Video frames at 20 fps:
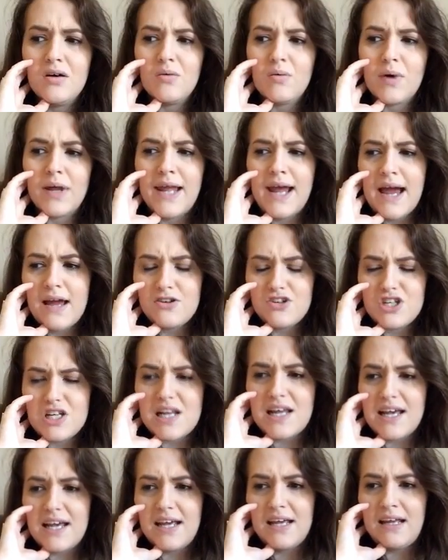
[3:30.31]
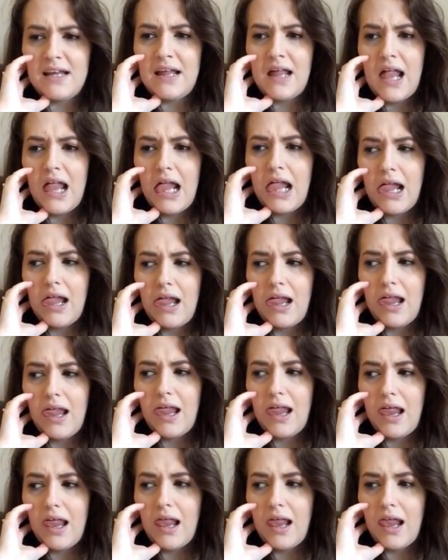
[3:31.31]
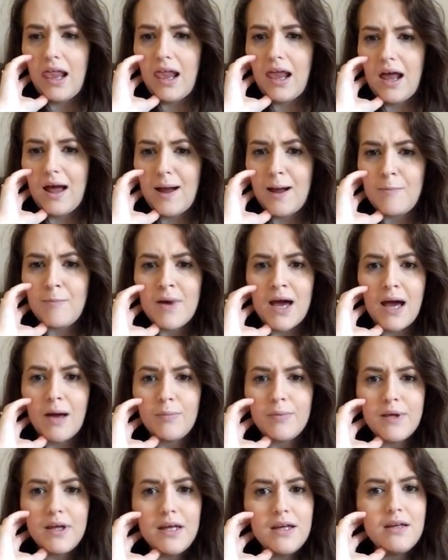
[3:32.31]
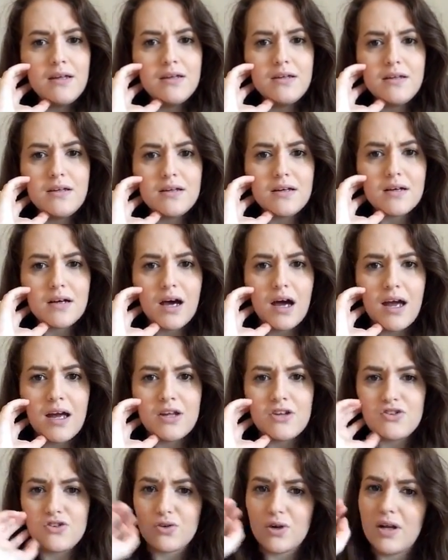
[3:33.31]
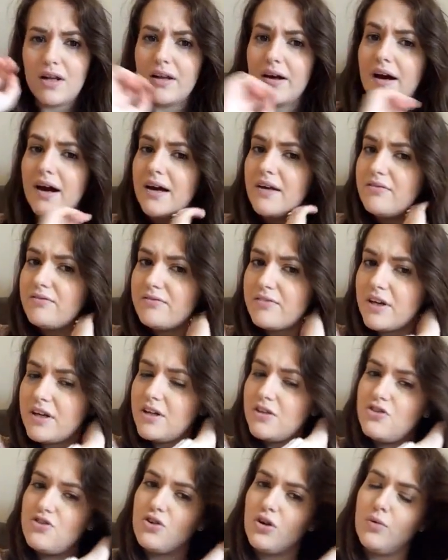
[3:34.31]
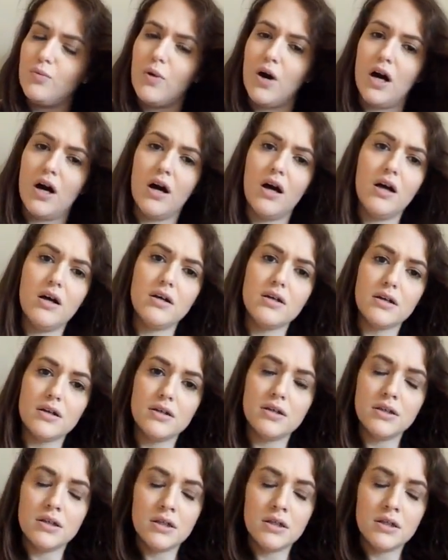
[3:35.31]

when actually I'm happy. I enjoy life. I enjoy work.